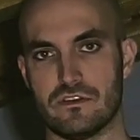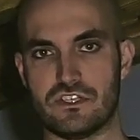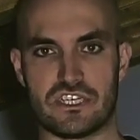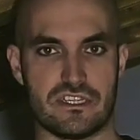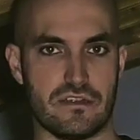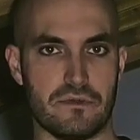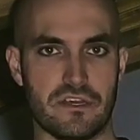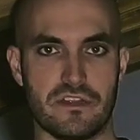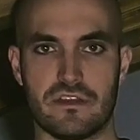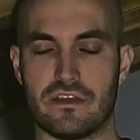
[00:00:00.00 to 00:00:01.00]
just at the
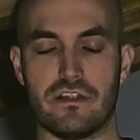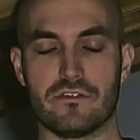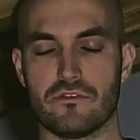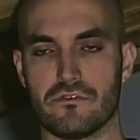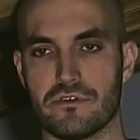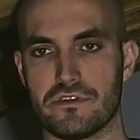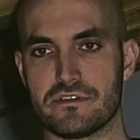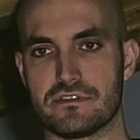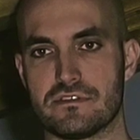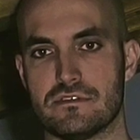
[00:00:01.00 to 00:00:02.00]
beginning, although
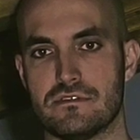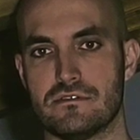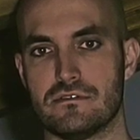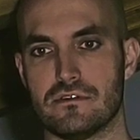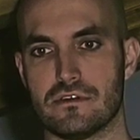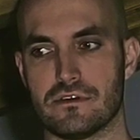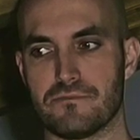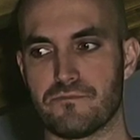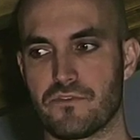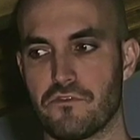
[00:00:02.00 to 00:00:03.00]
it's
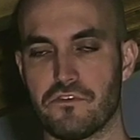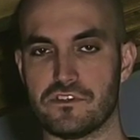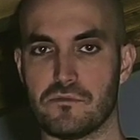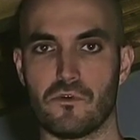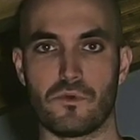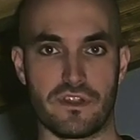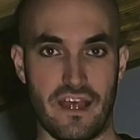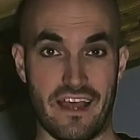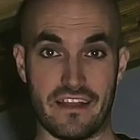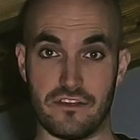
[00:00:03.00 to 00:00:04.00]
feasible with
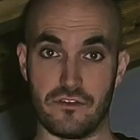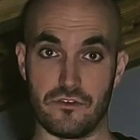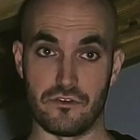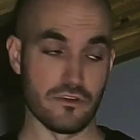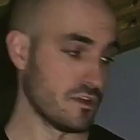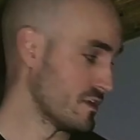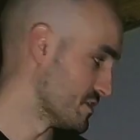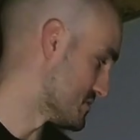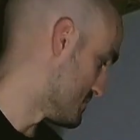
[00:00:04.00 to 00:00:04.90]
any yo-yo. It's